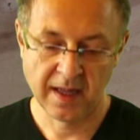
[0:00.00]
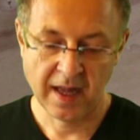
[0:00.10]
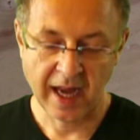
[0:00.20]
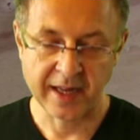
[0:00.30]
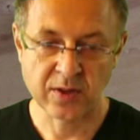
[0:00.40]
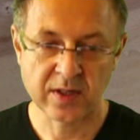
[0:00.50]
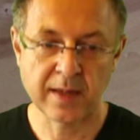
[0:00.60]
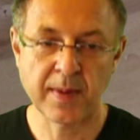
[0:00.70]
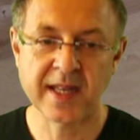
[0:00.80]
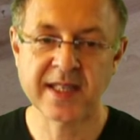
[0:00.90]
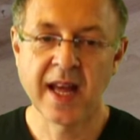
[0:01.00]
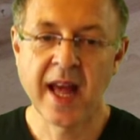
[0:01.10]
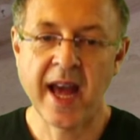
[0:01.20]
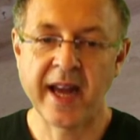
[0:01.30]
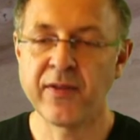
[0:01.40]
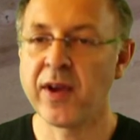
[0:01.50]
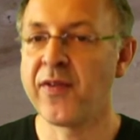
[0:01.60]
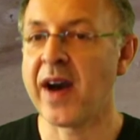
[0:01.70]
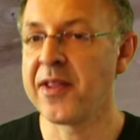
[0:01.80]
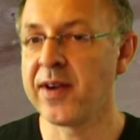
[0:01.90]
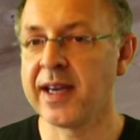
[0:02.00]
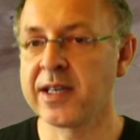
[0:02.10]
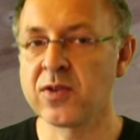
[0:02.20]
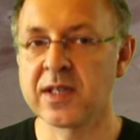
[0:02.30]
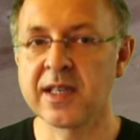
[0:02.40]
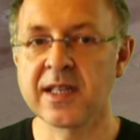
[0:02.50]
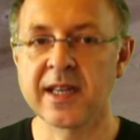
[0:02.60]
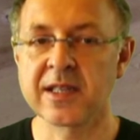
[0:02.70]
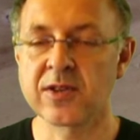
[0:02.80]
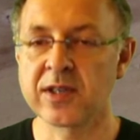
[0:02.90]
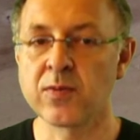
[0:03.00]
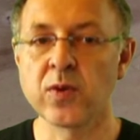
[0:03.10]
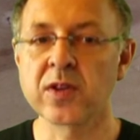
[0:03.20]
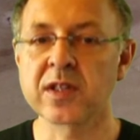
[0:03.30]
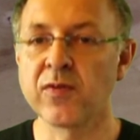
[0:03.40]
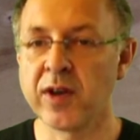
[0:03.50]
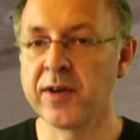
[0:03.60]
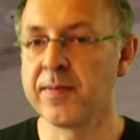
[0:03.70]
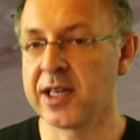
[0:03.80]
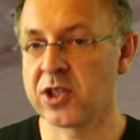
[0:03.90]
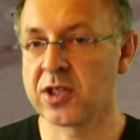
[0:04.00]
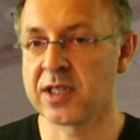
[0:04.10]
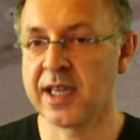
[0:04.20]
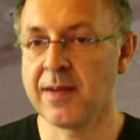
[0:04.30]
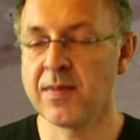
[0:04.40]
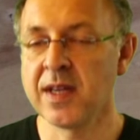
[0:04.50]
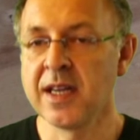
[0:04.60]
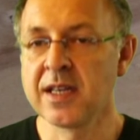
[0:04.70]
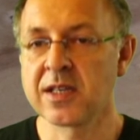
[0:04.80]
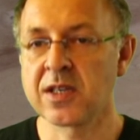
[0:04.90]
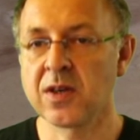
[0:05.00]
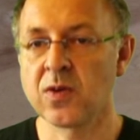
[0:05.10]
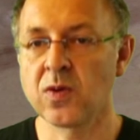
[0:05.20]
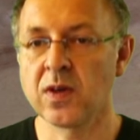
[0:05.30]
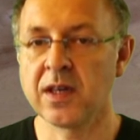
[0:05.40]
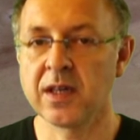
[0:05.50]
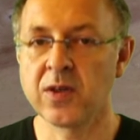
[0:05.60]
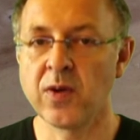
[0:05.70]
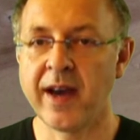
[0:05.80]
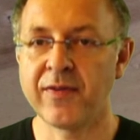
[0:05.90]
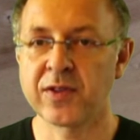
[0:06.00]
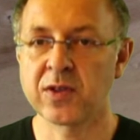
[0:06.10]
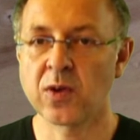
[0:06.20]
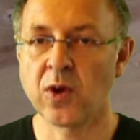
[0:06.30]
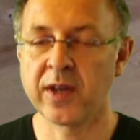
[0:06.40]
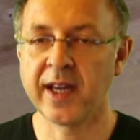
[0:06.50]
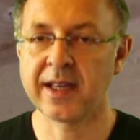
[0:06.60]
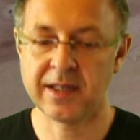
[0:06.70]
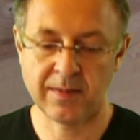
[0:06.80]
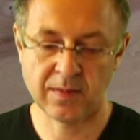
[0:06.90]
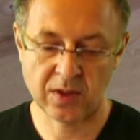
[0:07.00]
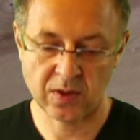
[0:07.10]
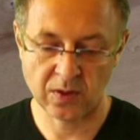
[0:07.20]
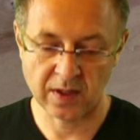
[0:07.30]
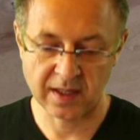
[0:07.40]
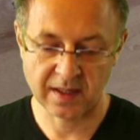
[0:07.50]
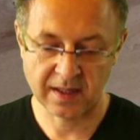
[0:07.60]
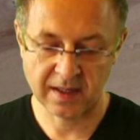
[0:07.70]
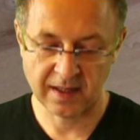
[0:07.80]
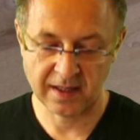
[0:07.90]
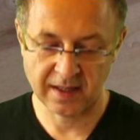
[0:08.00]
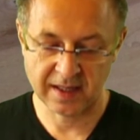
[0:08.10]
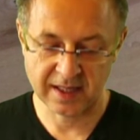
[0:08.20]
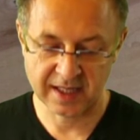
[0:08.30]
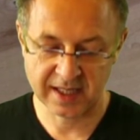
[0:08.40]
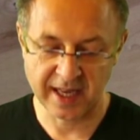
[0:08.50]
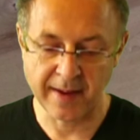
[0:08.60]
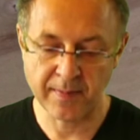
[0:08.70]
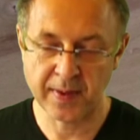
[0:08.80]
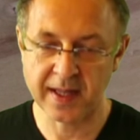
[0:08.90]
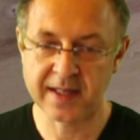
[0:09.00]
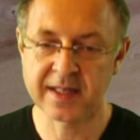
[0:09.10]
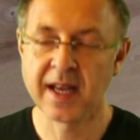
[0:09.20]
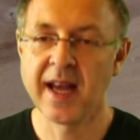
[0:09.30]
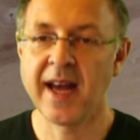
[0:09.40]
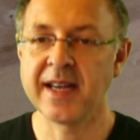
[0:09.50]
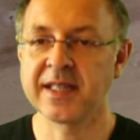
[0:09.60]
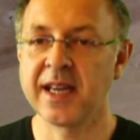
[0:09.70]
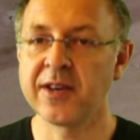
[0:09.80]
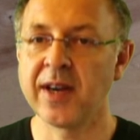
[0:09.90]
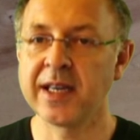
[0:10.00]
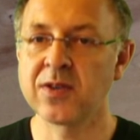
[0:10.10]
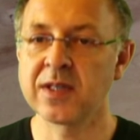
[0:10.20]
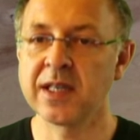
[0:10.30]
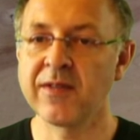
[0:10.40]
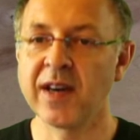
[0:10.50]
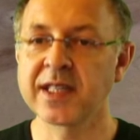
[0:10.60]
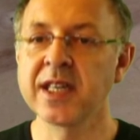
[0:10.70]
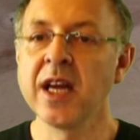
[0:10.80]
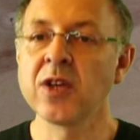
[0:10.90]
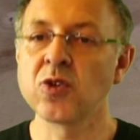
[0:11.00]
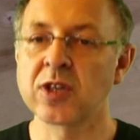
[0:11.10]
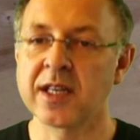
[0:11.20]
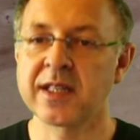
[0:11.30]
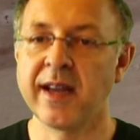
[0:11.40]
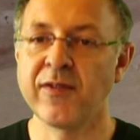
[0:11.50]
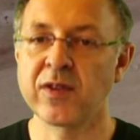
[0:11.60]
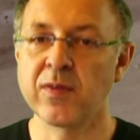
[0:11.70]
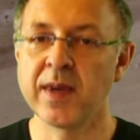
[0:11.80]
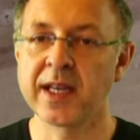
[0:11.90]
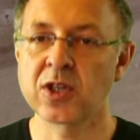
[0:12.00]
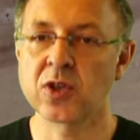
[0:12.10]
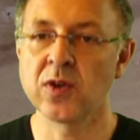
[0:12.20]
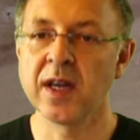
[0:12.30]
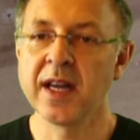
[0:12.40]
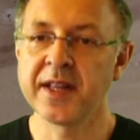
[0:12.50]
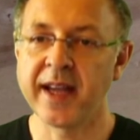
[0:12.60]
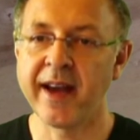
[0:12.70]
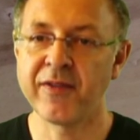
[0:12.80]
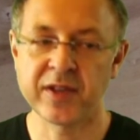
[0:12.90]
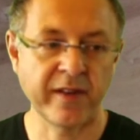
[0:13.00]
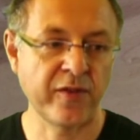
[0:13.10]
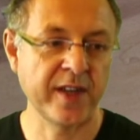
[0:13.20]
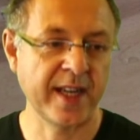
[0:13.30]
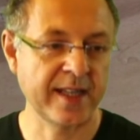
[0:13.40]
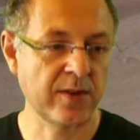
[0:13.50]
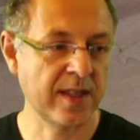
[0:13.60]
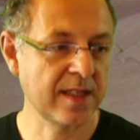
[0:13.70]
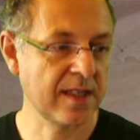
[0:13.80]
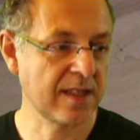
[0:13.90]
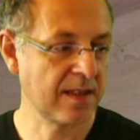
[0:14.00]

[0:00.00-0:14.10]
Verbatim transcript: I2C bus. And if you have other I2C sensors, it works very much the same. So uh, you have to connect them to the uh, same pins as the other I2C devices. You just have to make sure they have different addresses.